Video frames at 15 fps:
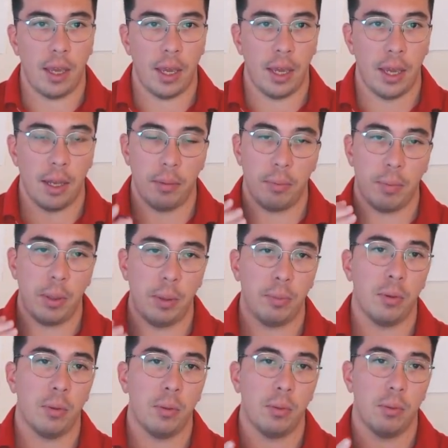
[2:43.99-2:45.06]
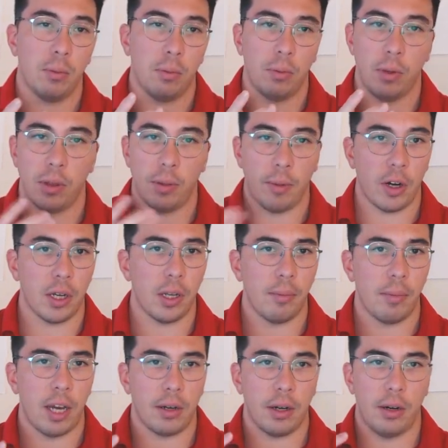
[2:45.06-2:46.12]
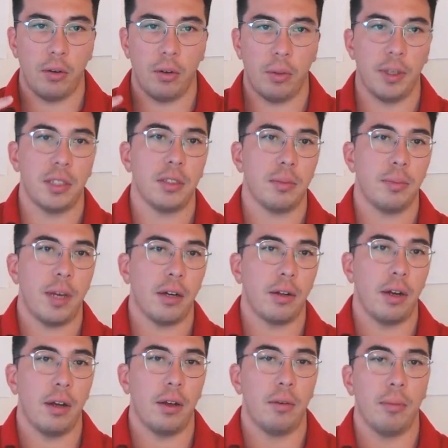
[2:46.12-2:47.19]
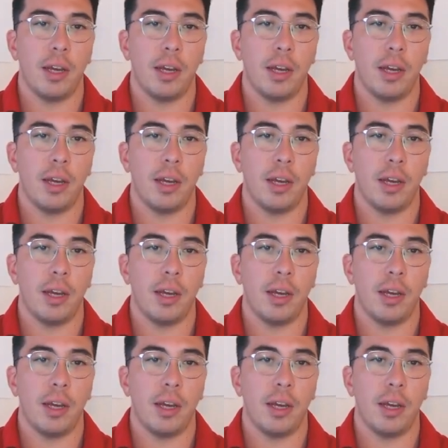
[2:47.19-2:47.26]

And people with a marketing background, with a business background,